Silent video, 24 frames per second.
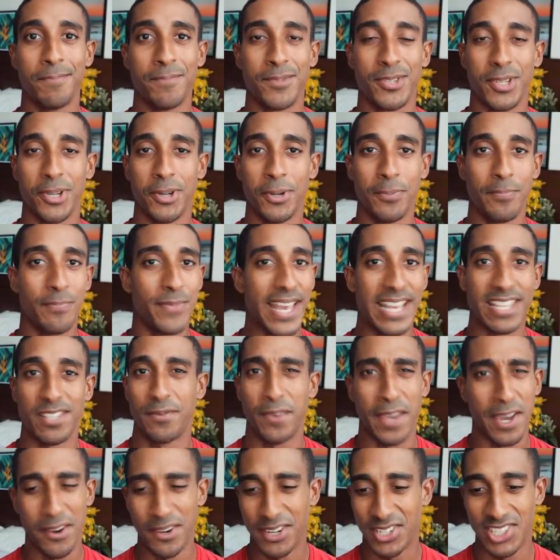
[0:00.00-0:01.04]
So that's
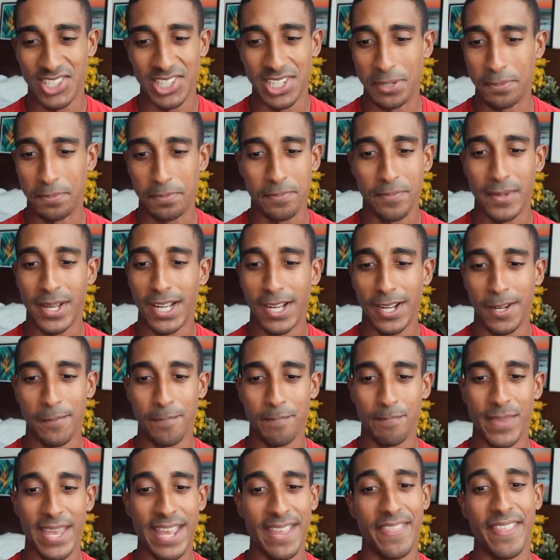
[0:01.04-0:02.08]
very cheap.
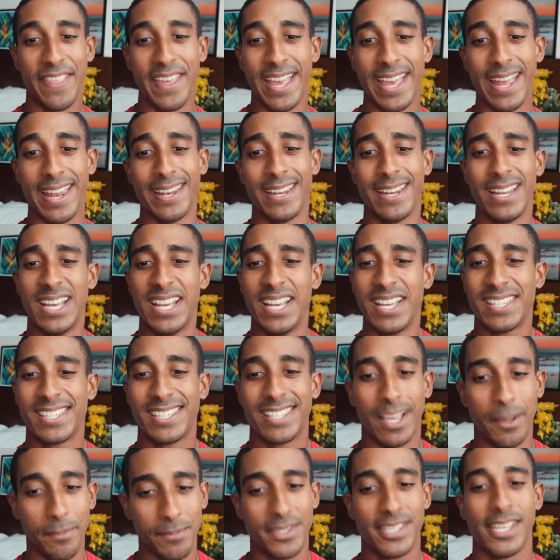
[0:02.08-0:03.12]
And then
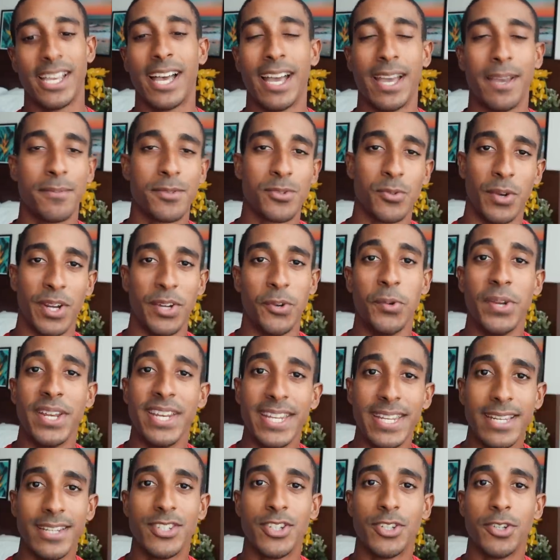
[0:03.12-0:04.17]
sometimes when we
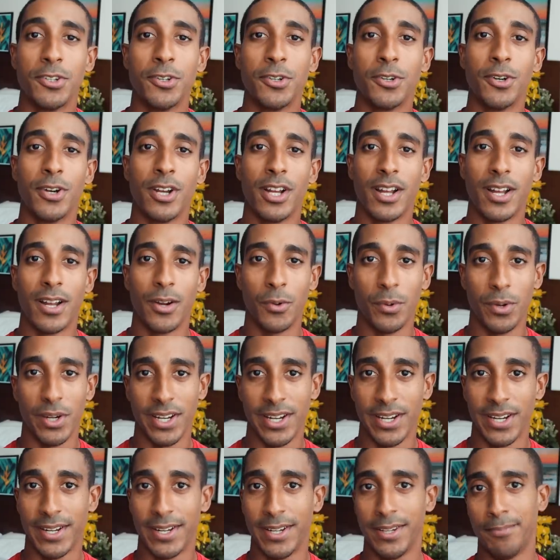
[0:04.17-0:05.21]
need to,
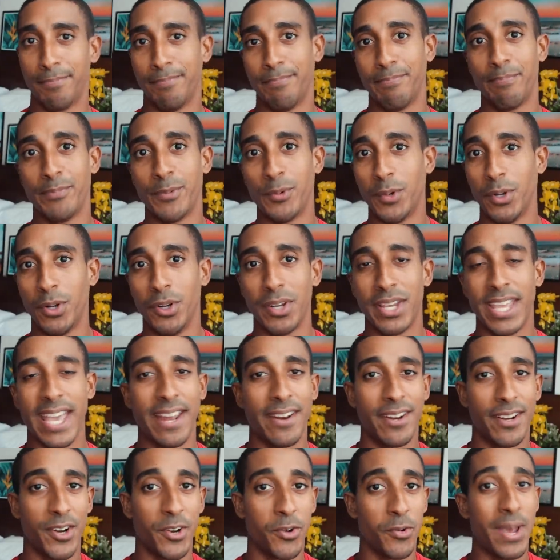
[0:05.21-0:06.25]
we will
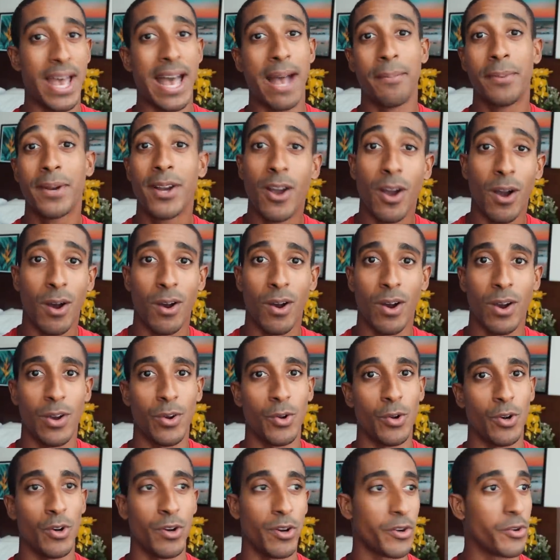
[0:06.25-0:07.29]
get a Grab car
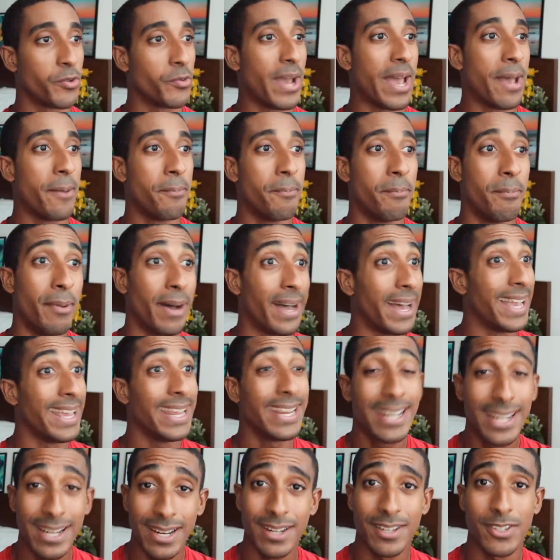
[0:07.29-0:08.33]
or a Grab
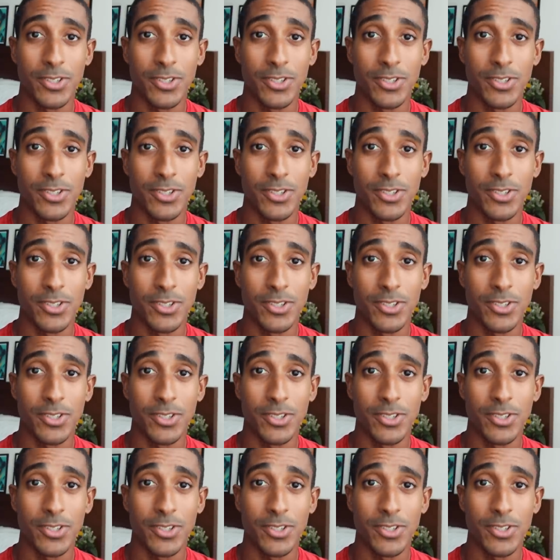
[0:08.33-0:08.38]
bike.